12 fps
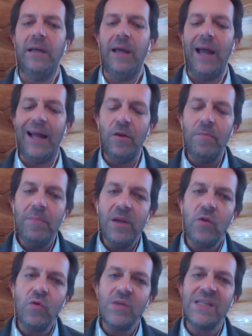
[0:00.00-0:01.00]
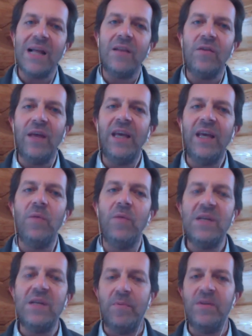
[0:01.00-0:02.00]
And the minute you start taking
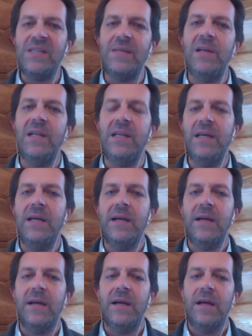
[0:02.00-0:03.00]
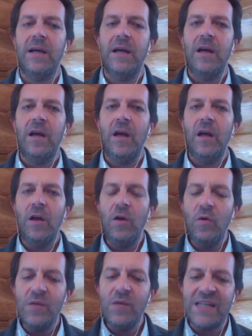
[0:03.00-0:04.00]
responsibility,
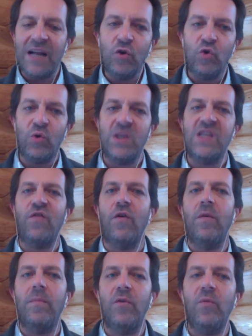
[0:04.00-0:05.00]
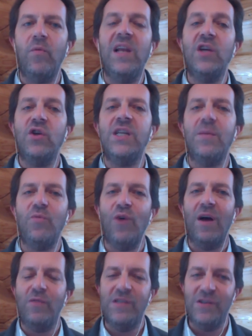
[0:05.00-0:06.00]
you start to transform the relationship you have
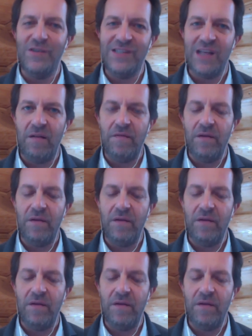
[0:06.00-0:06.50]
with yourself.